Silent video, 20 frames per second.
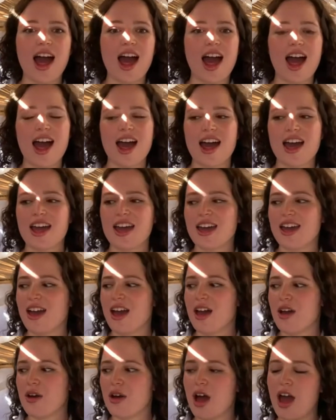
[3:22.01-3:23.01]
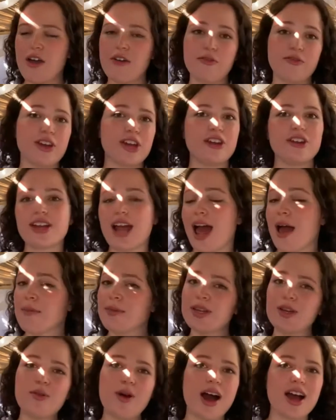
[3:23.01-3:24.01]
I, I figured I'm
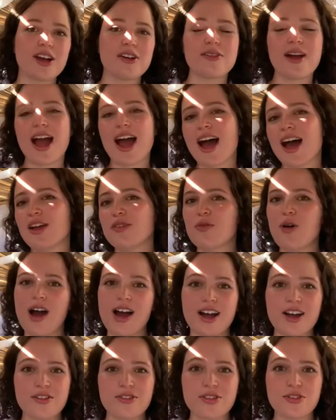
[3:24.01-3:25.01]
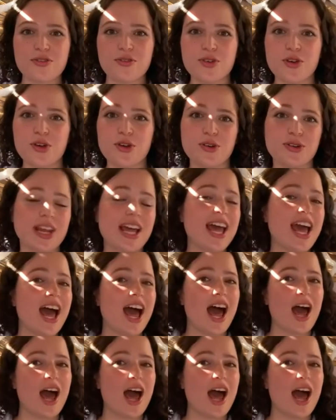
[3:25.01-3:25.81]
gonna walk around, walk off the food.